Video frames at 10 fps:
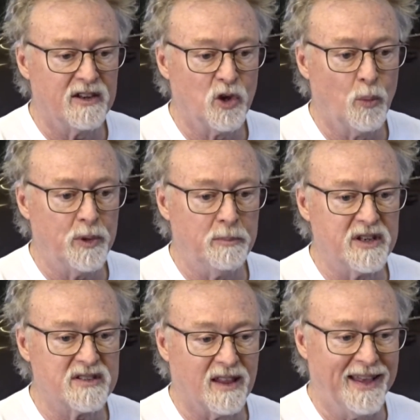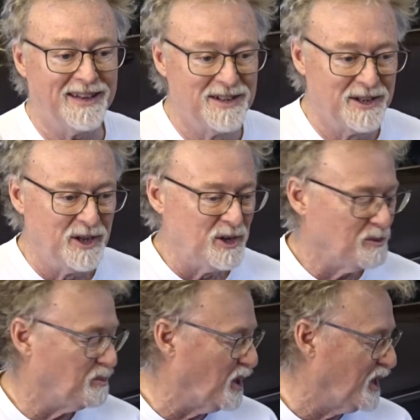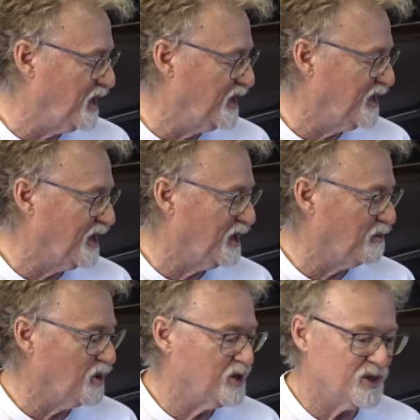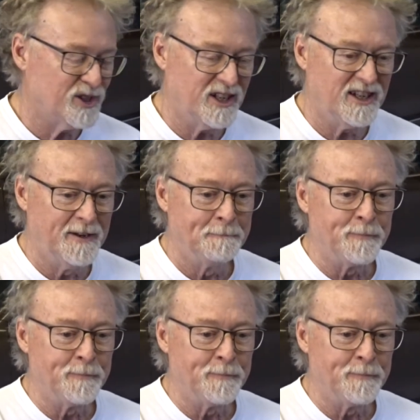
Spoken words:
don't be misled by what you see.